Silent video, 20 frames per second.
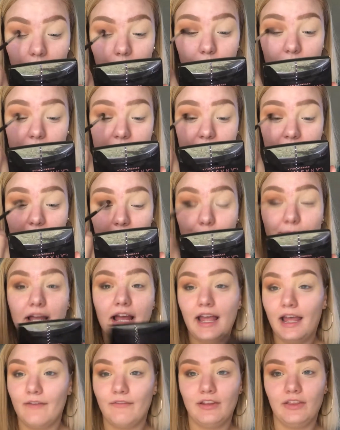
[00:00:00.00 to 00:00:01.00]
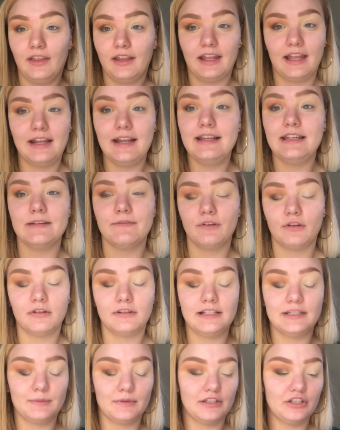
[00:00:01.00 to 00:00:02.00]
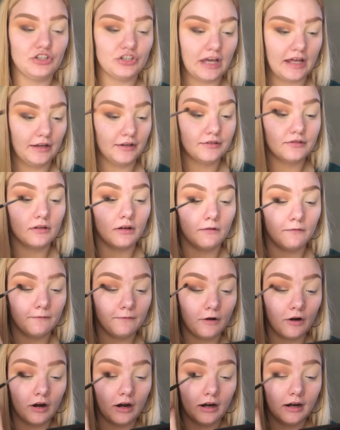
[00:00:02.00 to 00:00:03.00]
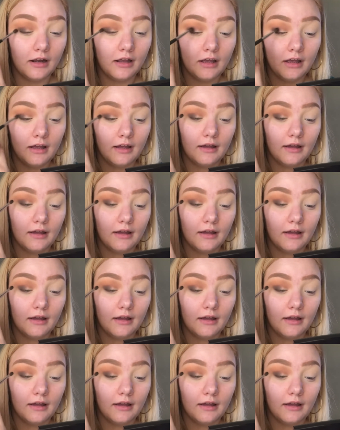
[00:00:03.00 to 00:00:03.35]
I will say I'm not having like any difficulties with these shadows so far.